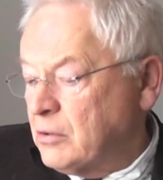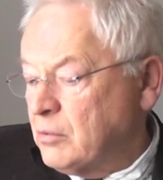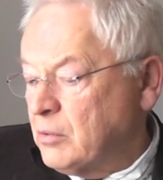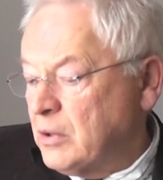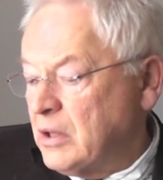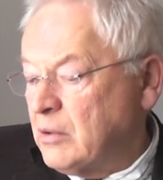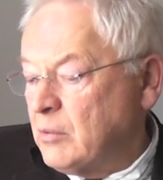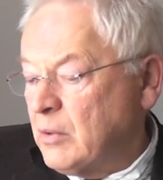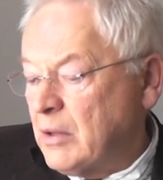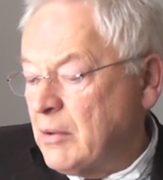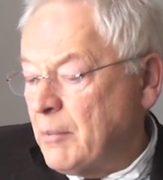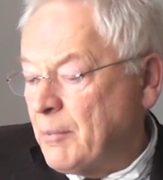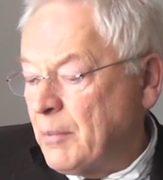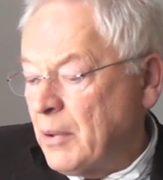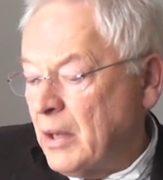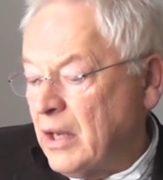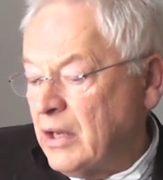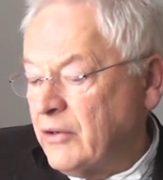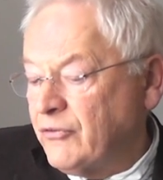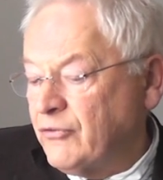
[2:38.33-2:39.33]
We've
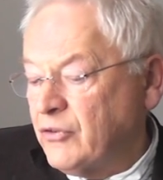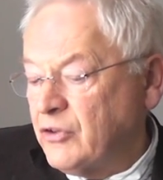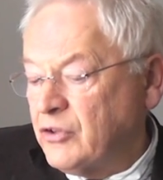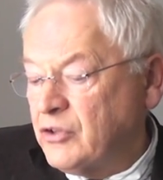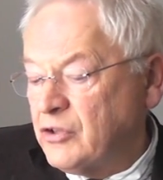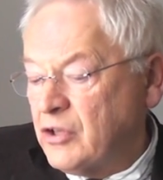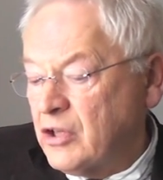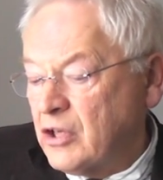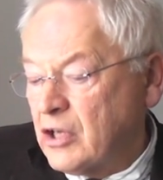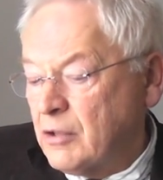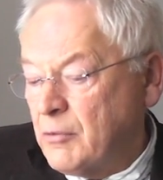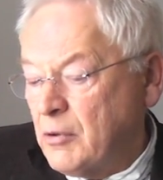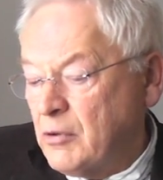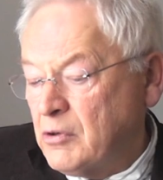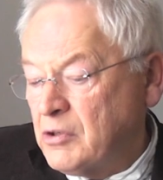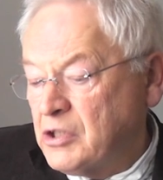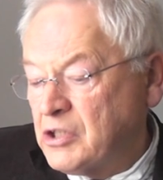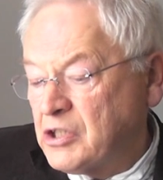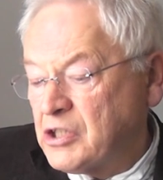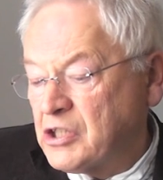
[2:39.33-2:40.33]
applied to the
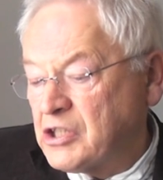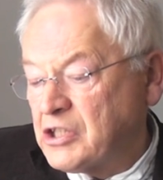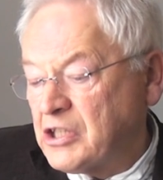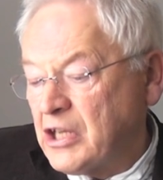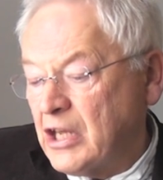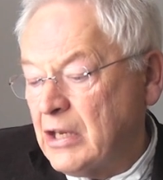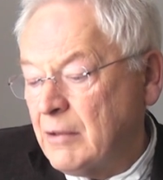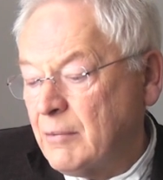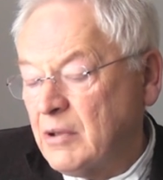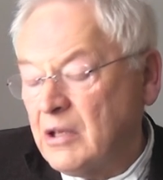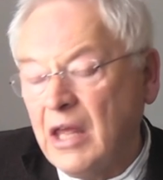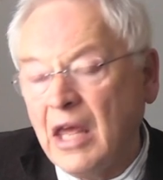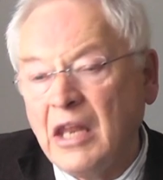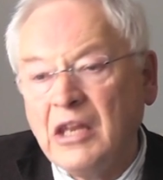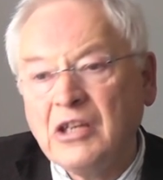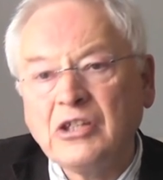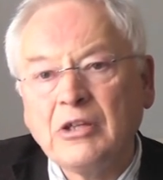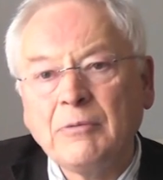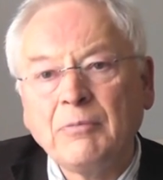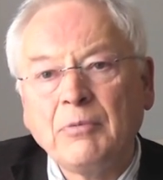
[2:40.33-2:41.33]
Community Sustainable
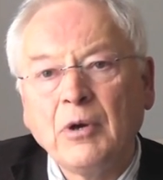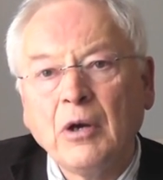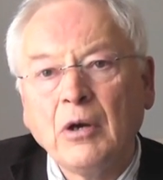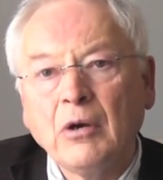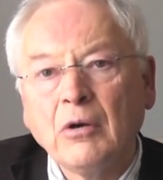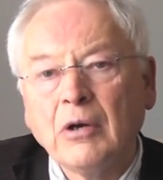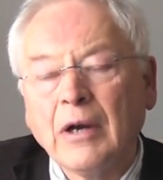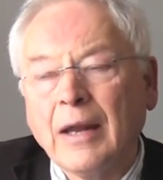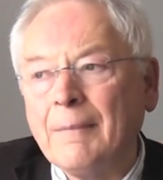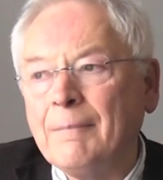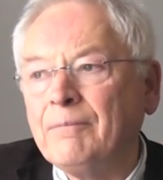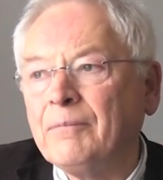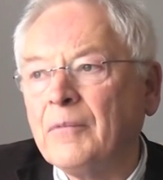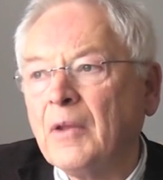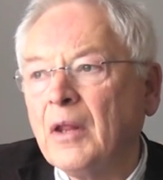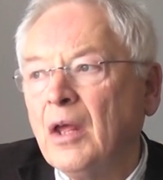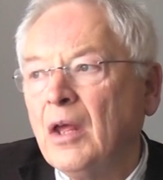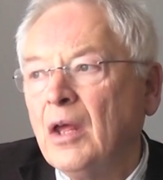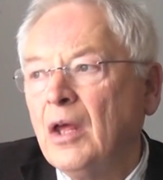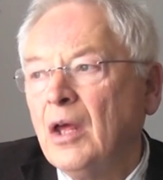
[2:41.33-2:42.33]
Energy Programme,
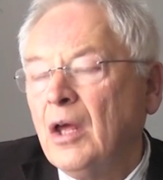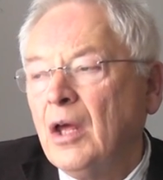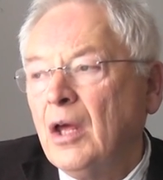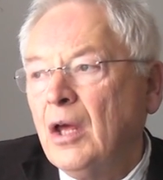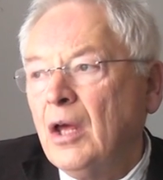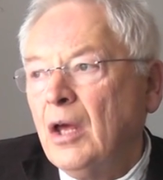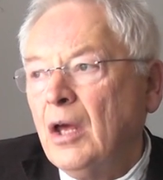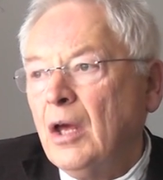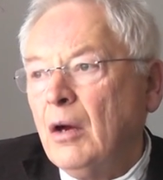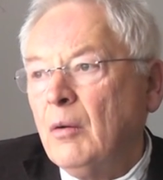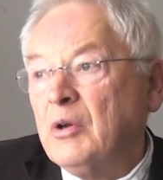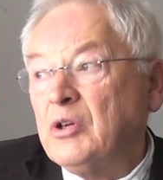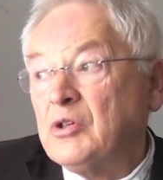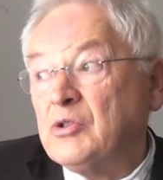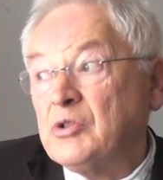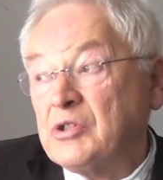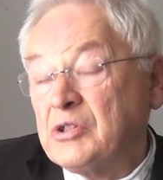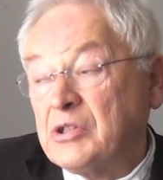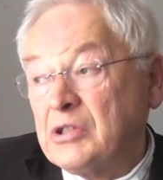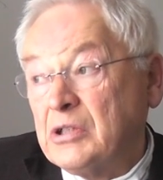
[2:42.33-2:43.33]

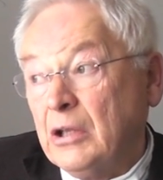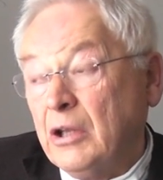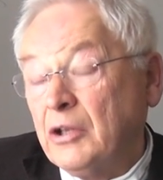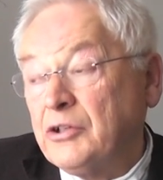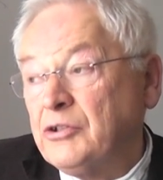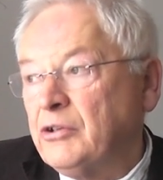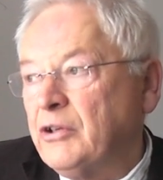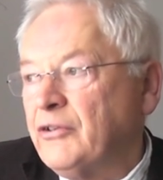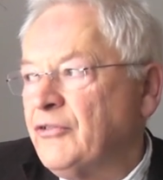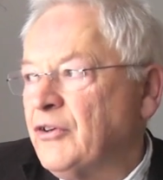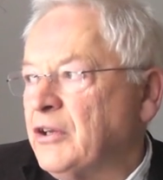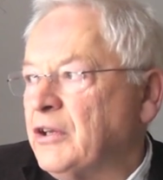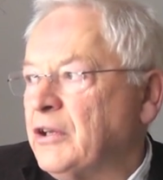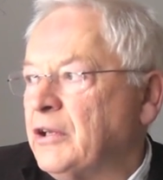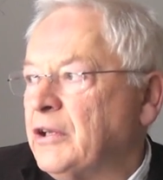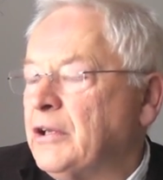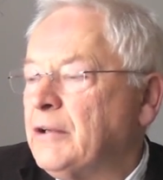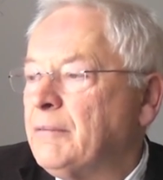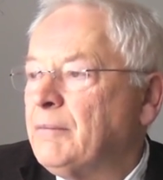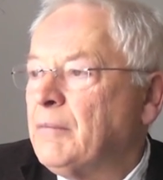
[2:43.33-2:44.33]
which is lottery
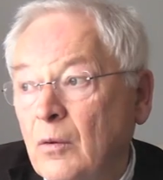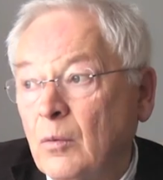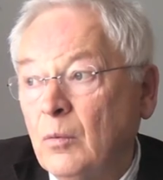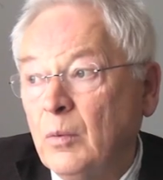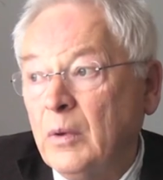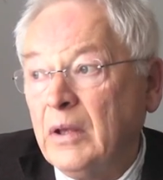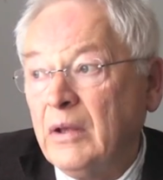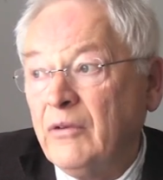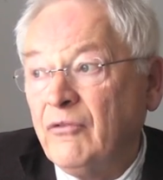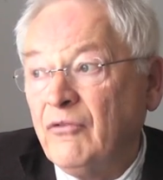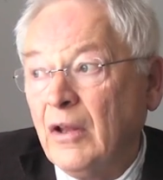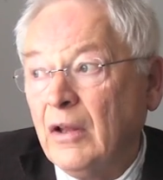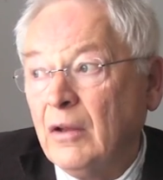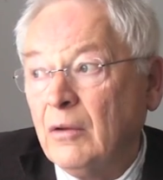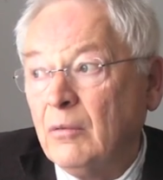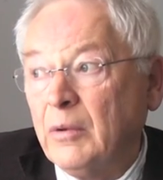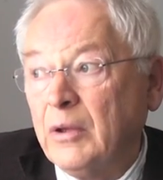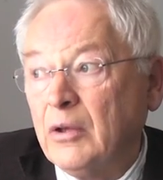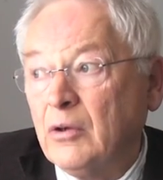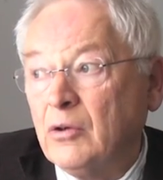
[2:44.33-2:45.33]
funded. We
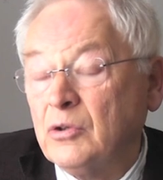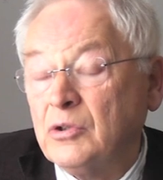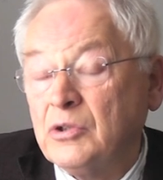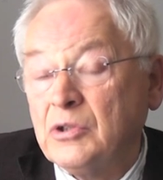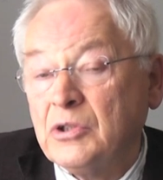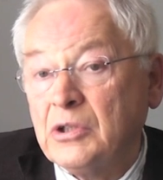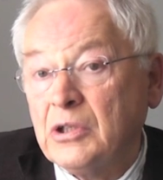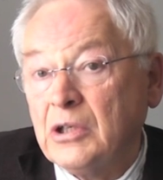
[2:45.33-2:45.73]
felt we could